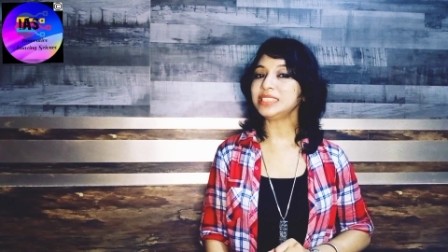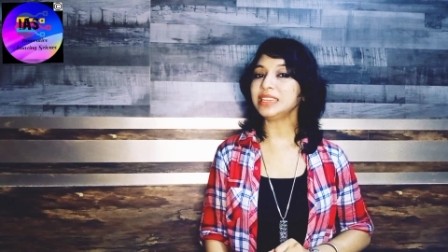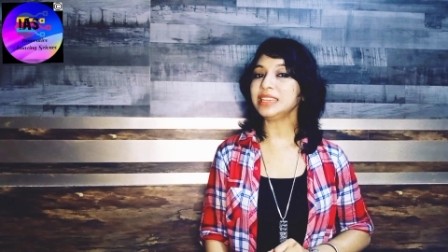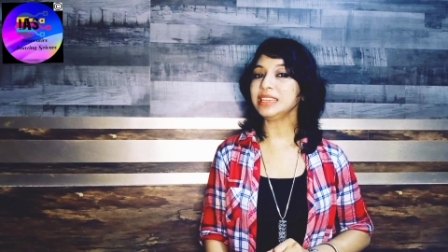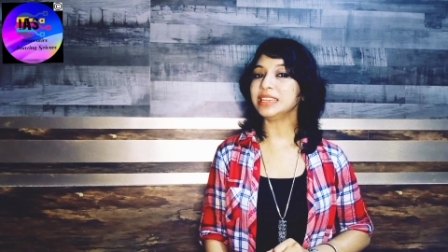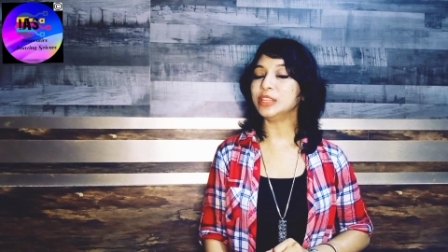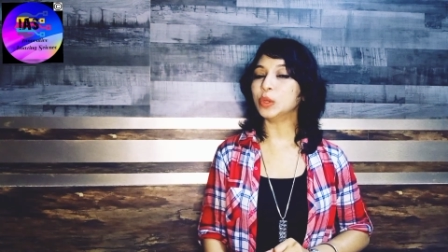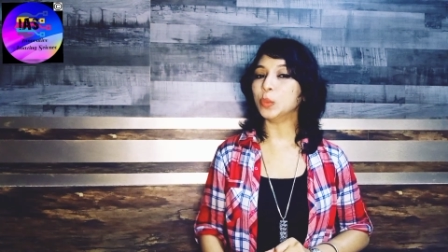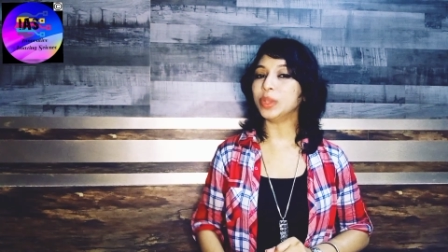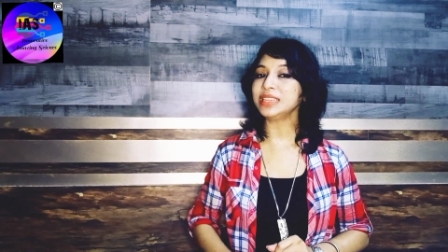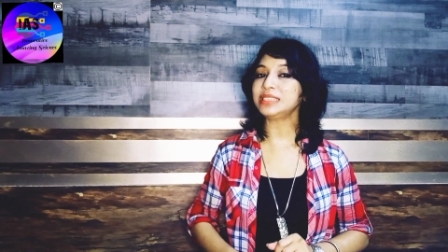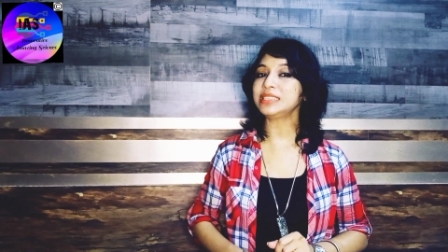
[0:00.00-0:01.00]
watching
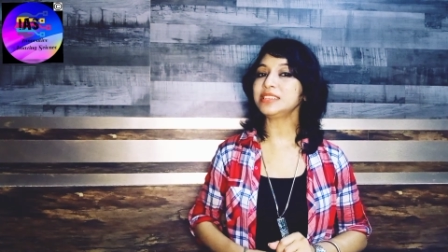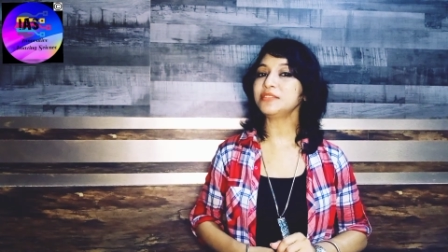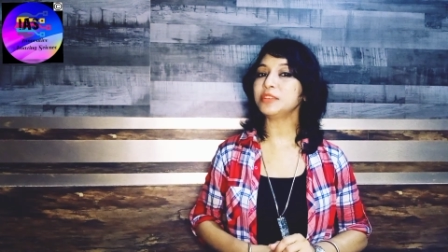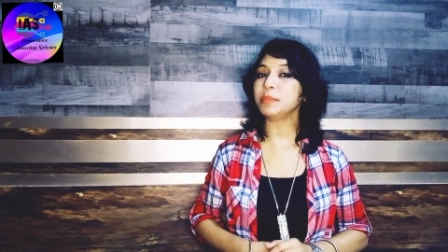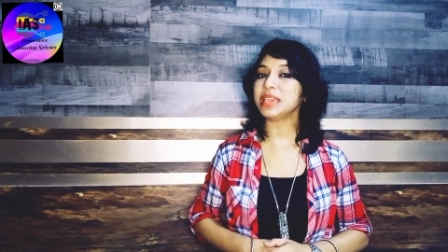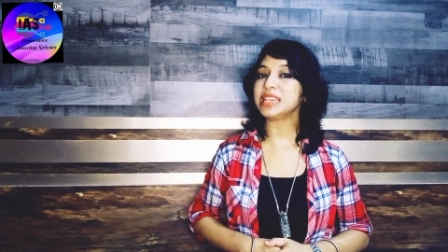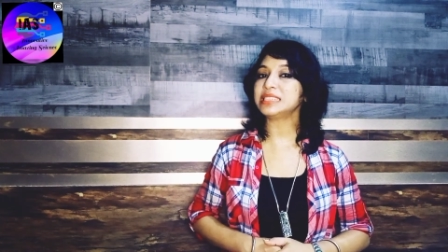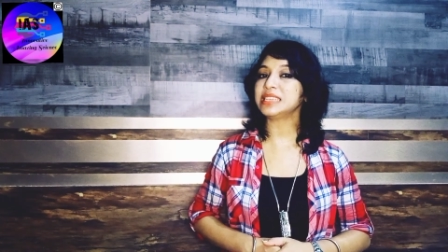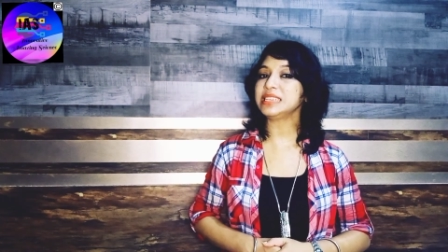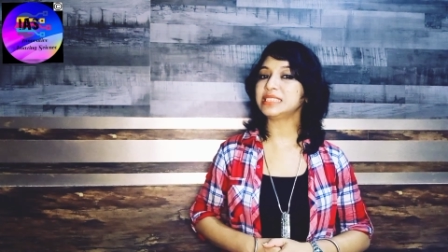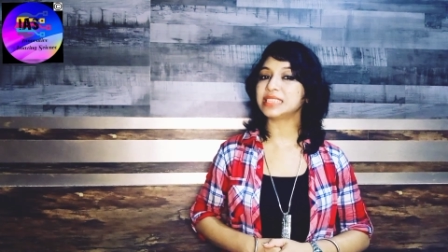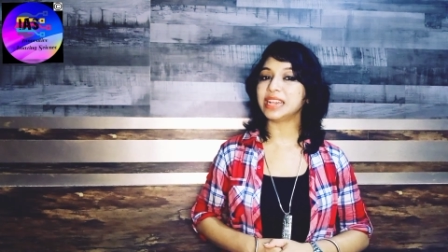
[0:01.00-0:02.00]
Innovative
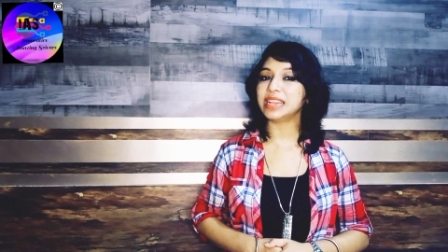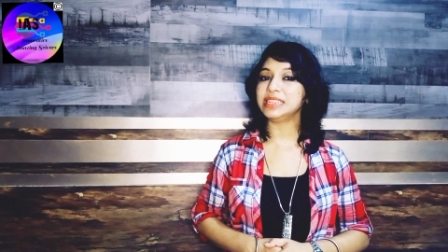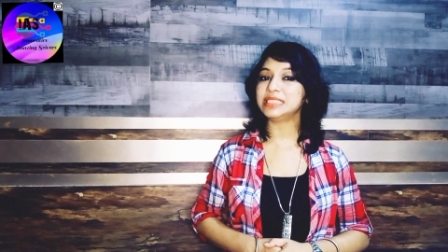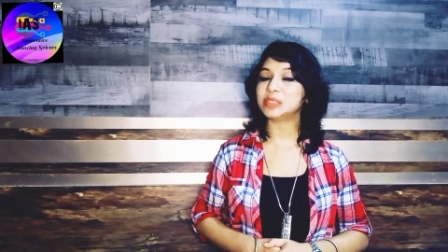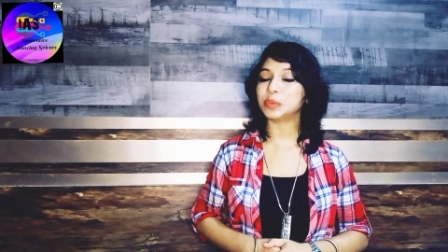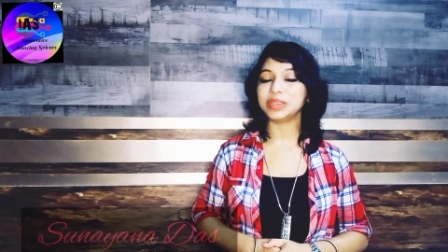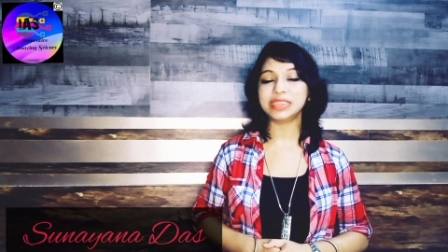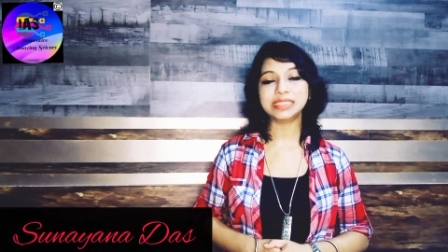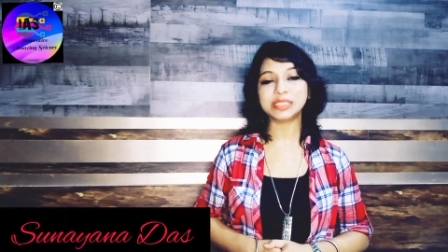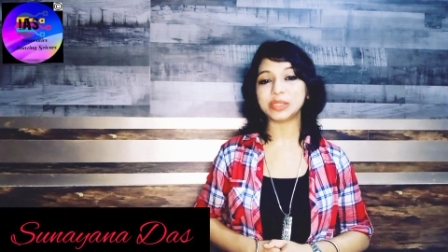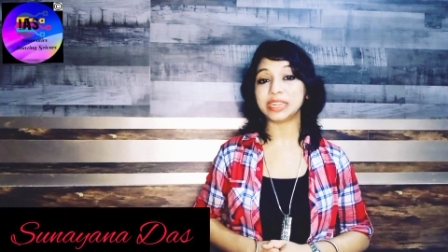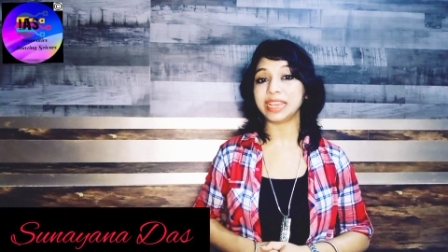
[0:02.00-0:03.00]
Amazing Science with
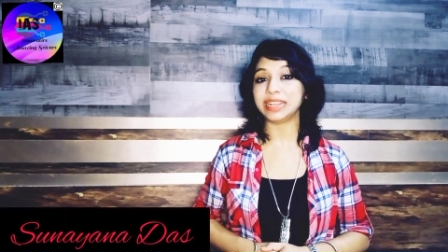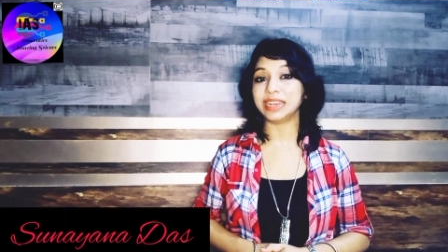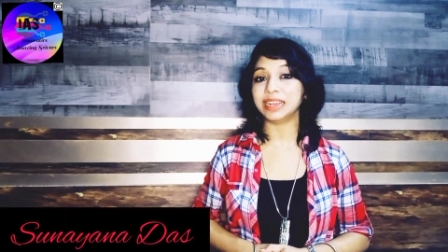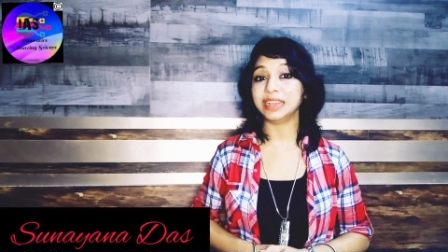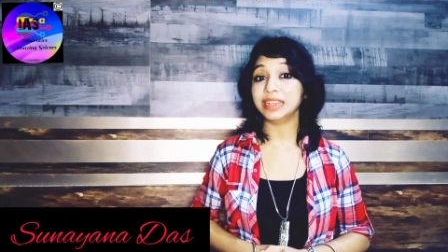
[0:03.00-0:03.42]
Sunaina.